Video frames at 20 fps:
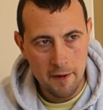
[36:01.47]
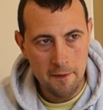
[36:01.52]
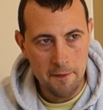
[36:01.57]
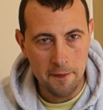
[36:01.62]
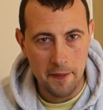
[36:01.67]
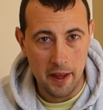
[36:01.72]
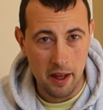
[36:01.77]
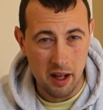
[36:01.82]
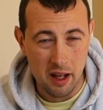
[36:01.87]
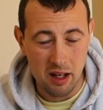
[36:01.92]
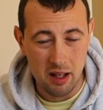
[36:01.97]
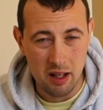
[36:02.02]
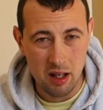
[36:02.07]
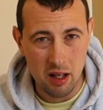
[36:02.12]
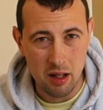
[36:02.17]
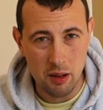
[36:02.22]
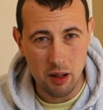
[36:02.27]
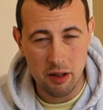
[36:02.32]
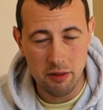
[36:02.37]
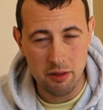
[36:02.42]
And
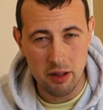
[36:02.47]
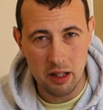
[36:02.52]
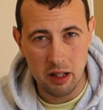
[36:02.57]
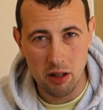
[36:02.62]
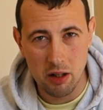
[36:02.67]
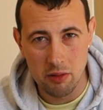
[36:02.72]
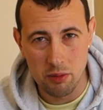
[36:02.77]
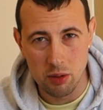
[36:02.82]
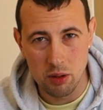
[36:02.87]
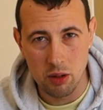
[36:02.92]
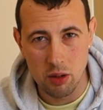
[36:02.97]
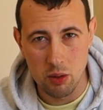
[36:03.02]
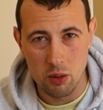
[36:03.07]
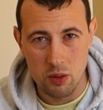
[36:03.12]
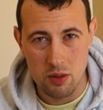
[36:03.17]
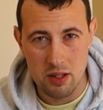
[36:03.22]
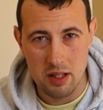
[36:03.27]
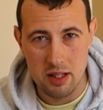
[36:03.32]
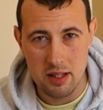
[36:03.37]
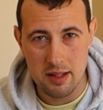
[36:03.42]
I think I would close
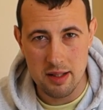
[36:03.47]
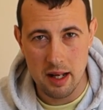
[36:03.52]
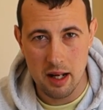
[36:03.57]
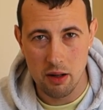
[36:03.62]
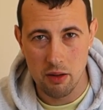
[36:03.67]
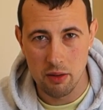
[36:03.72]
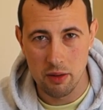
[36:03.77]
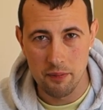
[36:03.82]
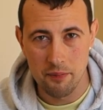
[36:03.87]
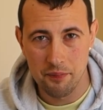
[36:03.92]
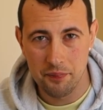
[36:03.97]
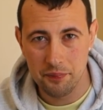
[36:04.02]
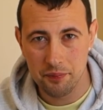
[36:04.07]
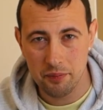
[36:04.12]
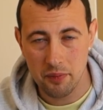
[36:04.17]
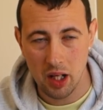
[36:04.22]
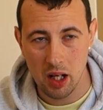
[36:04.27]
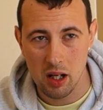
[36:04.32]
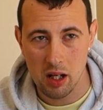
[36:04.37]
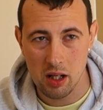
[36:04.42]
this down
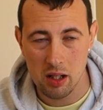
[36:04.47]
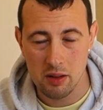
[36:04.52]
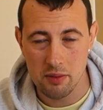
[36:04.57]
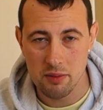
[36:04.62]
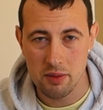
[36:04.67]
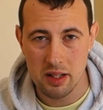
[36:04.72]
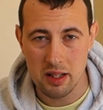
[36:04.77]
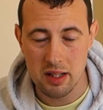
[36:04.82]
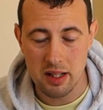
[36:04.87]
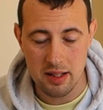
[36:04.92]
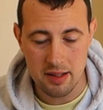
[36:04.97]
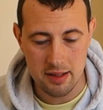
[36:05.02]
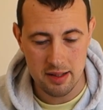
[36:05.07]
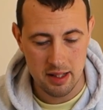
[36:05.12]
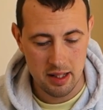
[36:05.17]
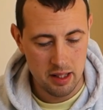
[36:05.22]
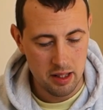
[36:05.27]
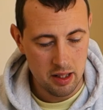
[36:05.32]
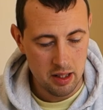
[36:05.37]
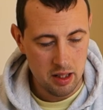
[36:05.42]
with this.
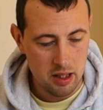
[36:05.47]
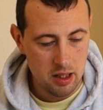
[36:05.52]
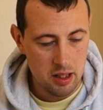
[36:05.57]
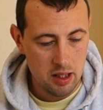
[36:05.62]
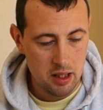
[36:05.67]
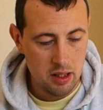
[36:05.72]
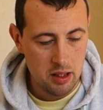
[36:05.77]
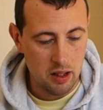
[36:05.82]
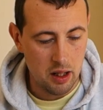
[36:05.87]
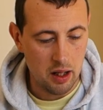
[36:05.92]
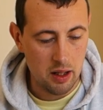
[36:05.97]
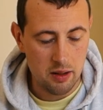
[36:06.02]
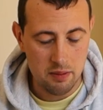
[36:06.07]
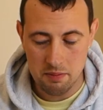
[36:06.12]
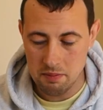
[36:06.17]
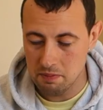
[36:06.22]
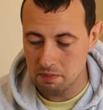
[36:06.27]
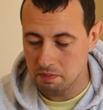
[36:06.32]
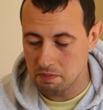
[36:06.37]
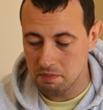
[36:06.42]

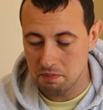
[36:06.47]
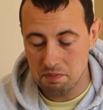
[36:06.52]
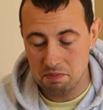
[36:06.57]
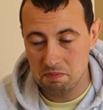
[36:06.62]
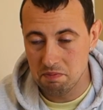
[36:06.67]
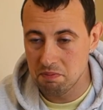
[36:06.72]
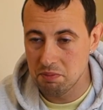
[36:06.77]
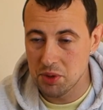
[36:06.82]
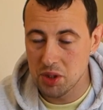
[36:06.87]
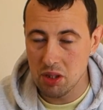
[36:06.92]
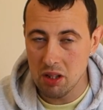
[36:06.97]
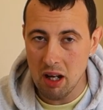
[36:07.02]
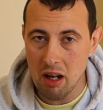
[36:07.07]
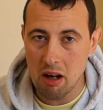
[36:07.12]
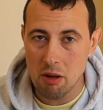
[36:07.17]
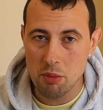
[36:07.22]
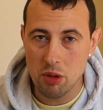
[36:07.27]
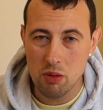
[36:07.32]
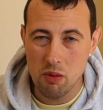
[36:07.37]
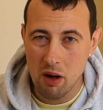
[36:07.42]
So yeah,
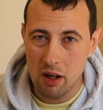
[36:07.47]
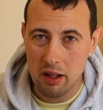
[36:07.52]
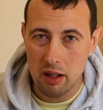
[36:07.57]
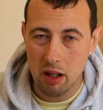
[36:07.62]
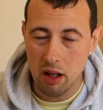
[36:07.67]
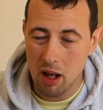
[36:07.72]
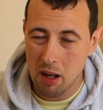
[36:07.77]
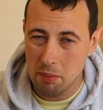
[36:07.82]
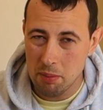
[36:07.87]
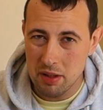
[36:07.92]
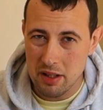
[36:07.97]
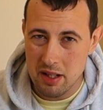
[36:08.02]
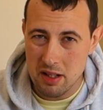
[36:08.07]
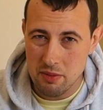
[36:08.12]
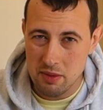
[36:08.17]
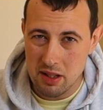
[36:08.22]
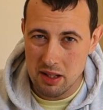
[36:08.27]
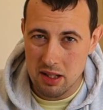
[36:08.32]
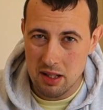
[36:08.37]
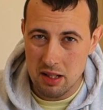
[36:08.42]
I'm quite pleased
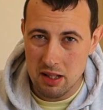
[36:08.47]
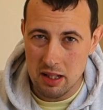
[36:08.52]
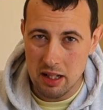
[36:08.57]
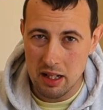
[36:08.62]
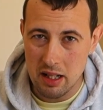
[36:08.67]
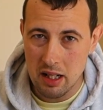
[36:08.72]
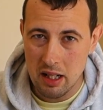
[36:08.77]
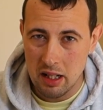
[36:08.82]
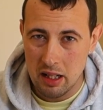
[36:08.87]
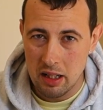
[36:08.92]
with this tea.